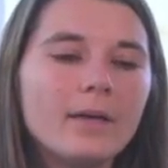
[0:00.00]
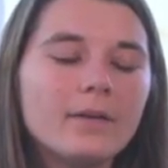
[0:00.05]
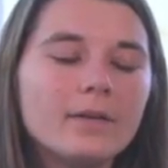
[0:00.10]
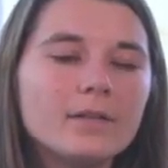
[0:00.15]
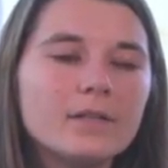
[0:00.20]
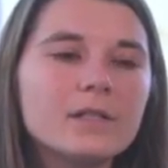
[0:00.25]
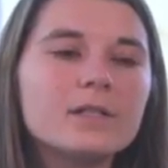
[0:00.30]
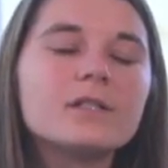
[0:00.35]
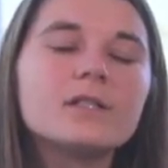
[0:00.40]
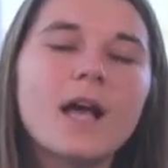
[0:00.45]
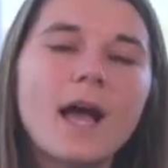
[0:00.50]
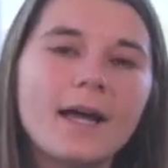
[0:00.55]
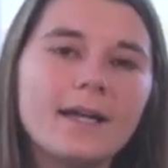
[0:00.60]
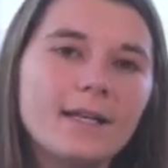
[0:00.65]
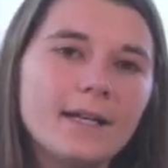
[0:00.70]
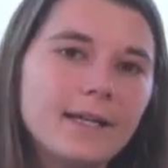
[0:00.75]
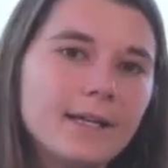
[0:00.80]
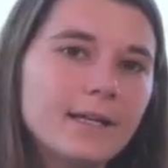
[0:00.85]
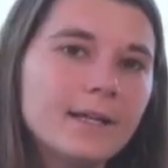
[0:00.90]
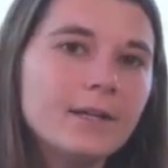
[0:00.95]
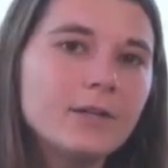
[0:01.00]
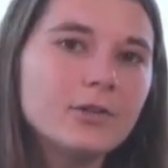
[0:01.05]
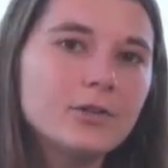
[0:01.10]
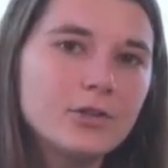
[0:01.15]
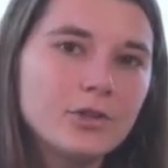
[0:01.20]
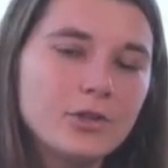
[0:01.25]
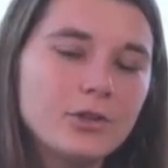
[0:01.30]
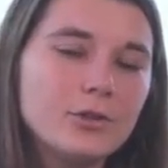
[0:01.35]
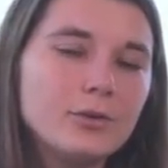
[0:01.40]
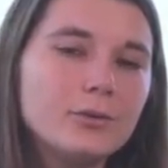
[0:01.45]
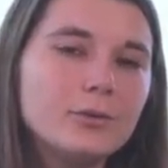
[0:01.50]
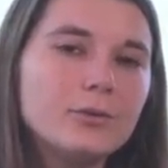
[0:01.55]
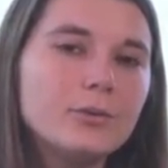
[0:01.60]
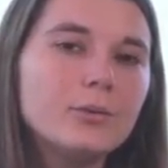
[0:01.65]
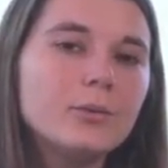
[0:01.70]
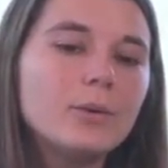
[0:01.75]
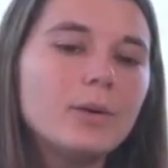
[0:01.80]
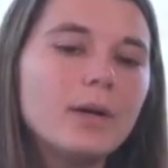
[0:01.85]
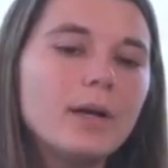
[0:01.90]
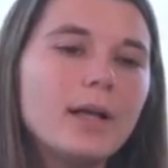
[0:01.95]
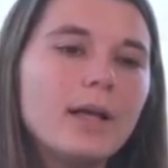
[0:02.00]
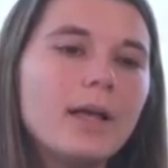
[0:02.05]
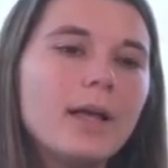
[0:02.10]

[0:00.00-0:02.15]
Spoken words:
deciding to